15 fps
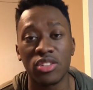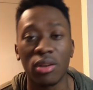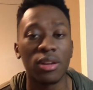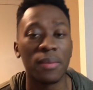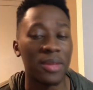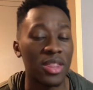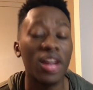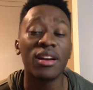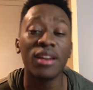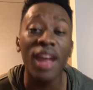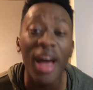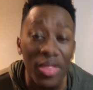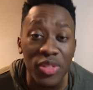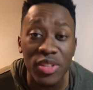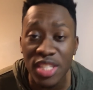struggling. I mean, they're
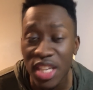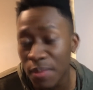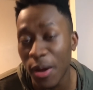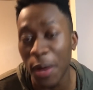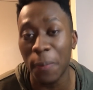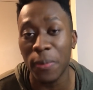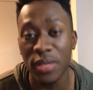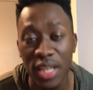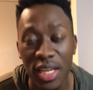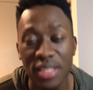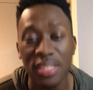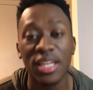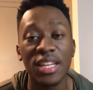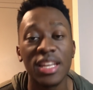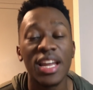not the team I
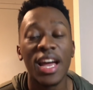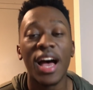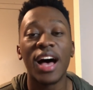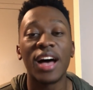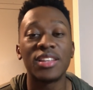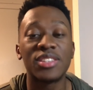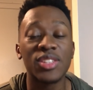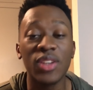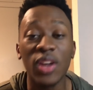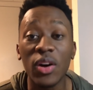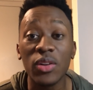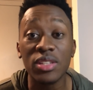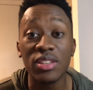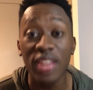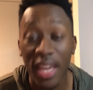predicted to
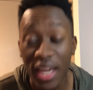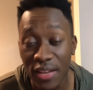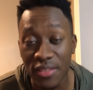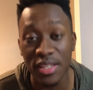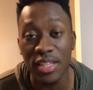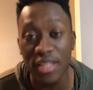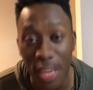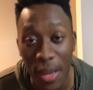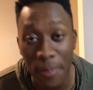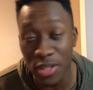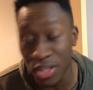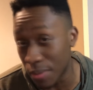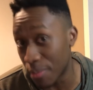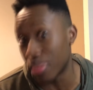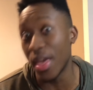go to the NFC
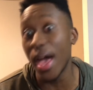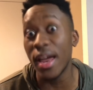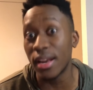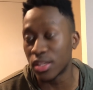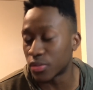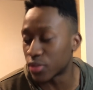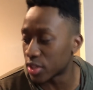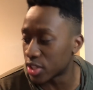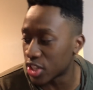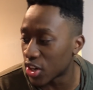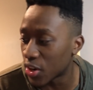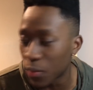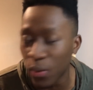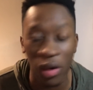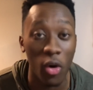Championship. That is for
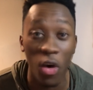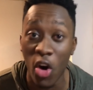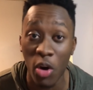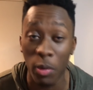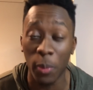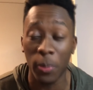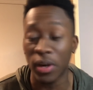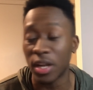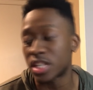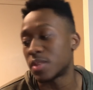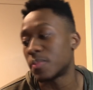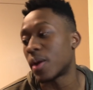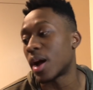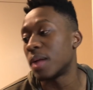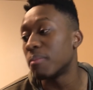sure. What a horrible
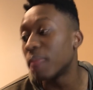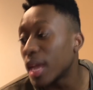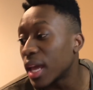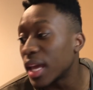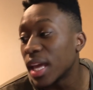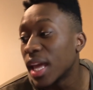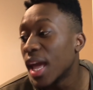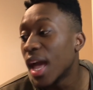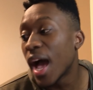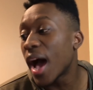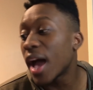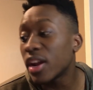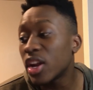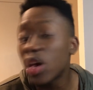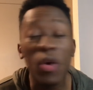prediction by me.
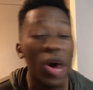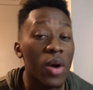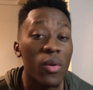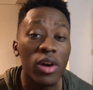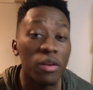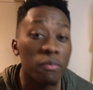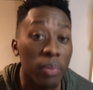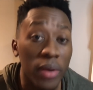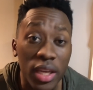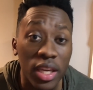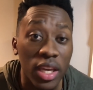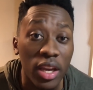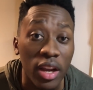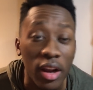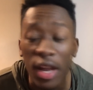I don't know who I want to pick
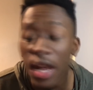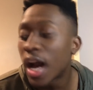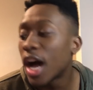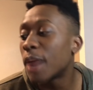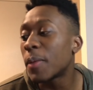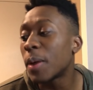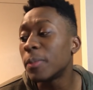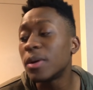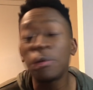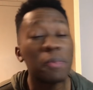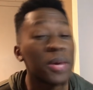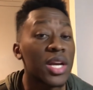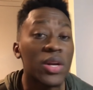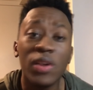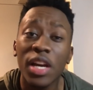here. I'm going to
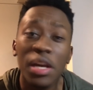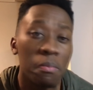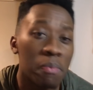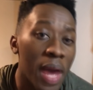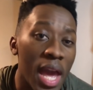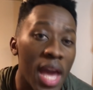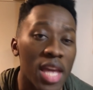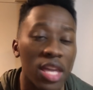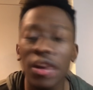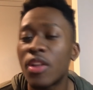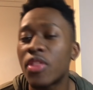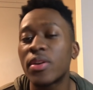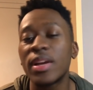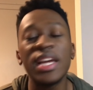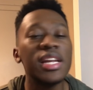pick Green Bay. You know,
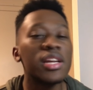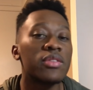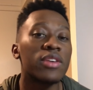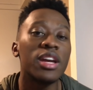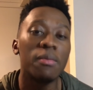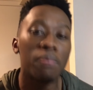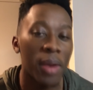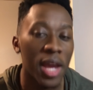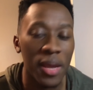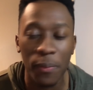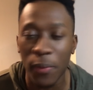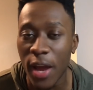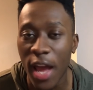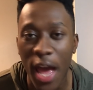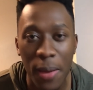they're in Green Bay, and
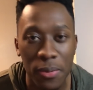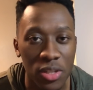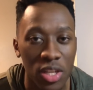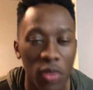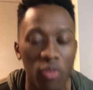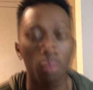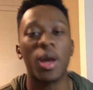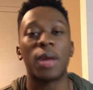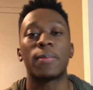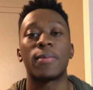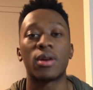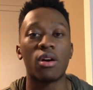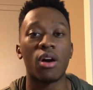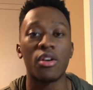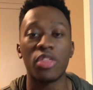perhaps, you know, with Mike
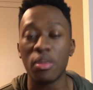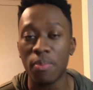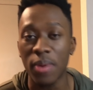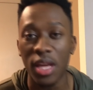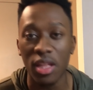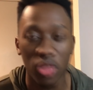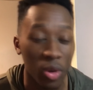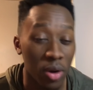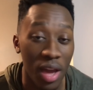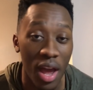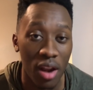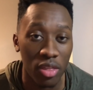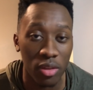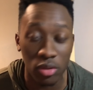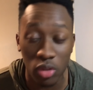McCarthy being thrown
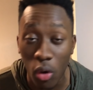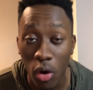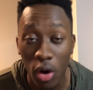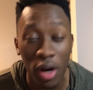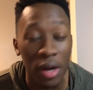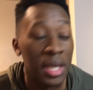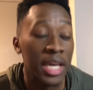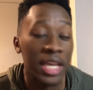out of the door,